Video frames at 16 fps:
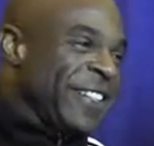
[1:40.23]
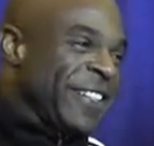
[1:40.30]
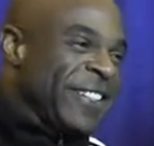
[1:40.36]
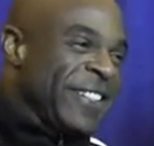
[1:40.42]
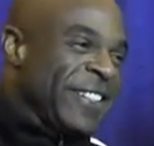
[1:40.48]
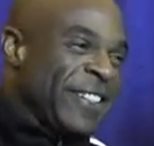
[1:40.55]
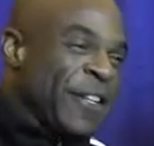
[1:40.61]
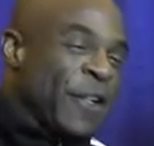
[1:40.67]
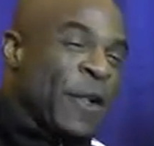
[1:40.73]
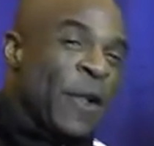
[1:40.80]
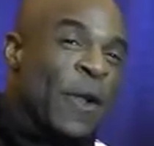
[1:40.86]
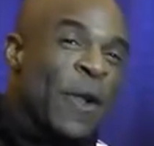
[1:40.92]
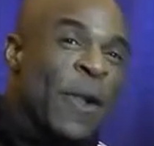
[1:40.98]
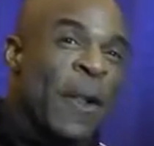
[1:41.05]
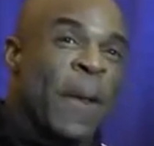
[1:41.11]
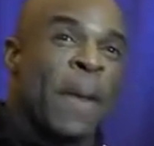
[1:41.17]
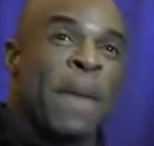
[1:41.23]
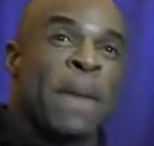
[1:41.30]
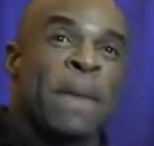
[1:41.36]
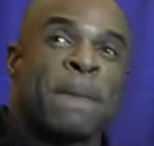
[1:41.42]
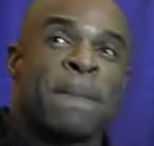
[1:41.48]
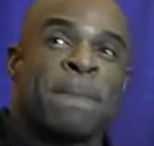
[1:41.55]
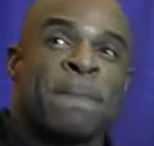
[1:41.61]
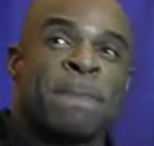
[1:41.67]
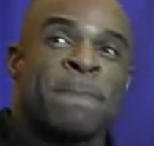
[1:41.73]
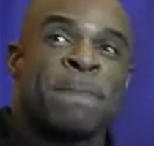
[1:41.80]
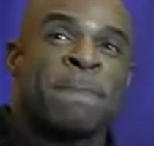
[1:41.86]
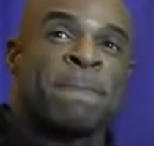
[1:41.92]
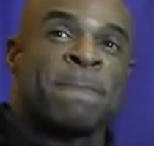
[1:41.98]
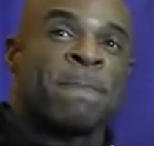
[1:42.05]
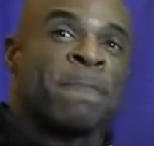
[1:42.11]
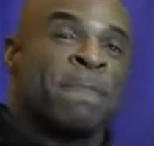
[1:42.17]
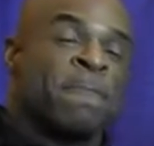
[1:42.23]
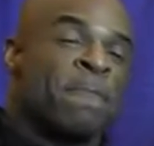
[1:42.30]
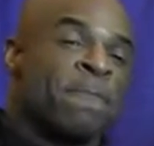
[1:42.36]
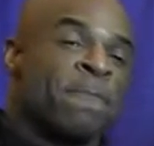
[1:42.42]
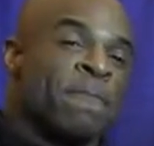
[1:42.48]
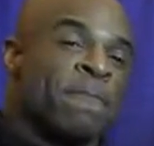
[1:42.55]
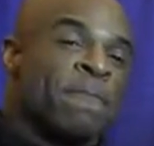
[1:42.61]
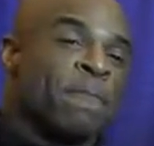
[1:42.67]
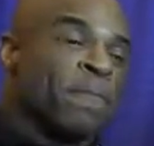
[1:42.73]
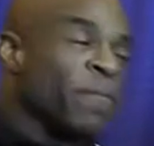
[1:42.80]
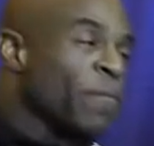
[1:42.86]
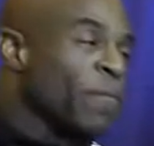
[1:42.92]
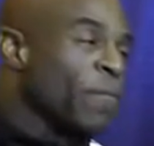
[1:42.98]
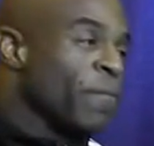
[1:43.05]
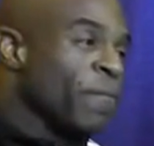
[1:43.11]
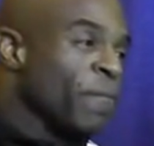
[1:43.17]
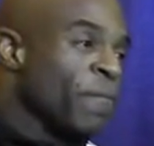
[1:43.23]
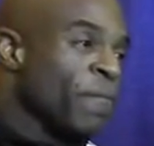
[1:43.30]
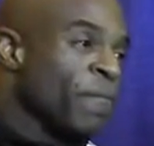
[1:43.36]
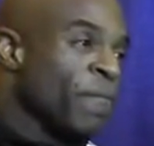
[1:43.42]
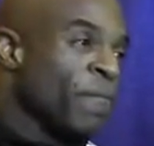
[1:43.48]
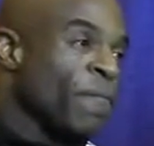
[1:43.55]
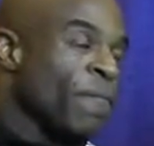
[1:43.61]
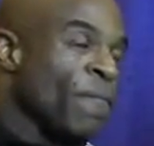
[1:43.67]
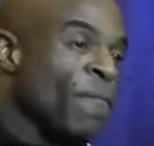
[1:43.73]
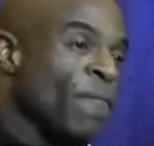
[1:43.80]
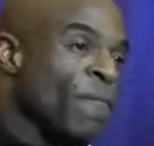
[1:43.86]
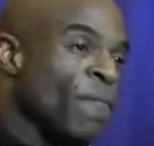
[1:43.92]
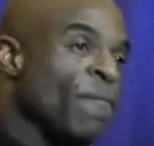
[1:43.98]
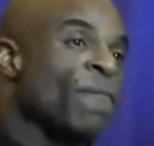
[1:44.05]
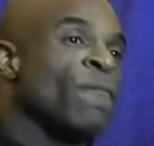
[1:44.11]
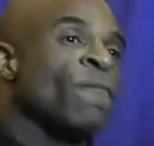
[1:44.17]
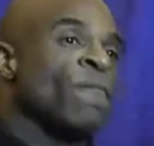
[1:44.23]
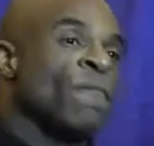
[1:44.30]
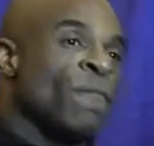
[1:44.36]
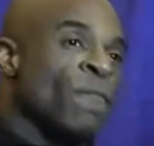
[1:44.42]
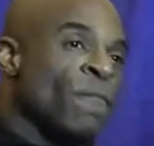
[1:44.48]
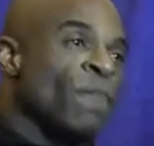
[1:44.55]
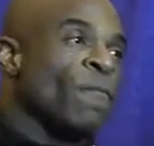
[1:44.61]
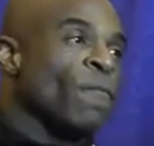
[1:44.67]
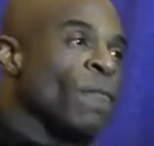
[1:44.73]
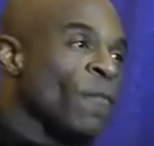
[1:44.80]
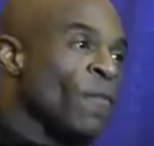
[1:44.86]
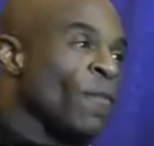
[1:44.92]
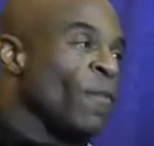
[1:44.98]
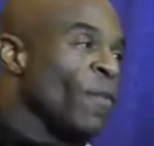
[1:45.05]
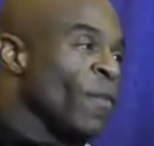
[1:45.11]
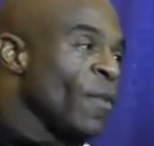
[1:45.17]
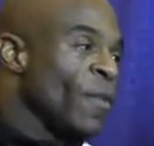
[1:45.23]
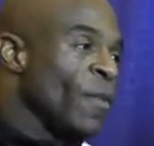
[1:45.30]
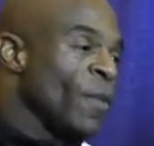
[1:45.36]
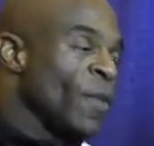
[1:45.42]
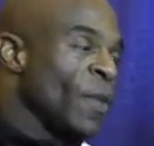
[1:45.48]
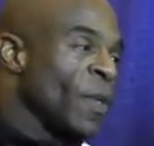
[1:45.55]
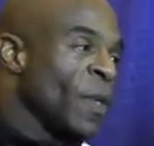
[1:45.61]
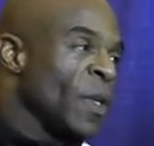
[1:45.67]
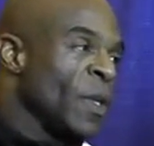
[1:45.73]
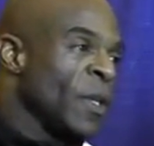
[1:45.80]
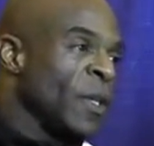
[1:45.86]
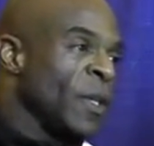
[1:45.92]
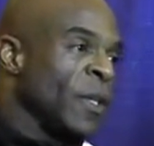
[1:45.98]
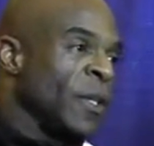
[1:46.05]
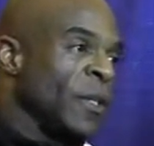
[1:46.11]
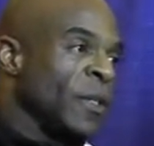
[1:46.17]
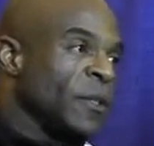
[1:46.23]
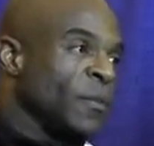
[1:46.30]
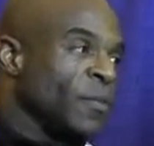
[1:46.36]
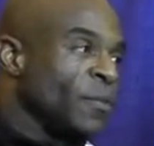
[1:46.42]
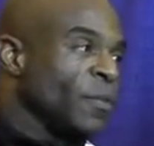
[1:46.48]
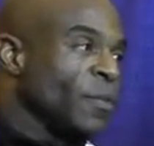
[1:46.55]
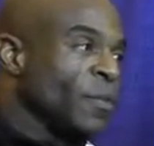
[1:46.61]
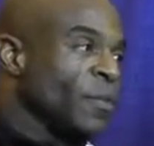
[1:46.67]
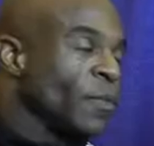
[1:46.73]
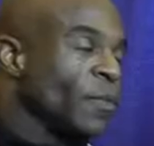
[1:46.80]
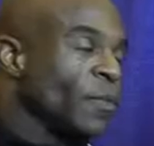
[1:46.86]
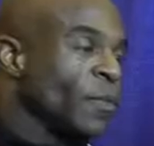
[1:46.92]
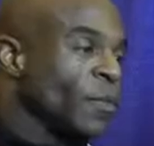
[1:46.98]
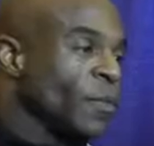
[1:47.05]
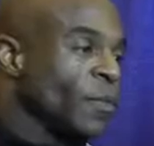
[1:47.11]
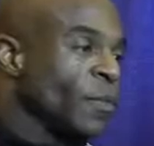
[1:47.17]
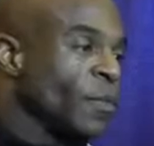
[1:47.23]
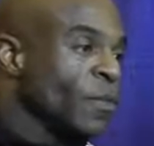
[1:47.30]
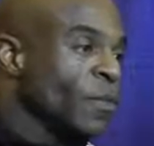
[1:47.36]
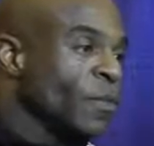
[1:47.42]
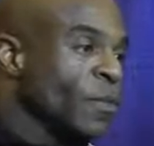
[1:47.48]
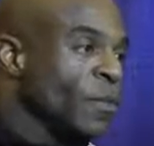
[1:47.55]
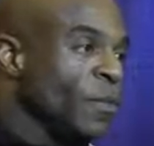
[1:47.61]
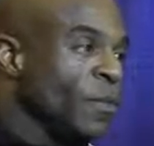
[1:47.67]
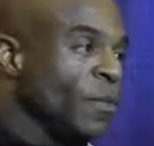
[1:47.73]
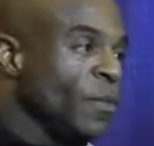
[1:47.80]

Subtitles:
The person shown says nothing.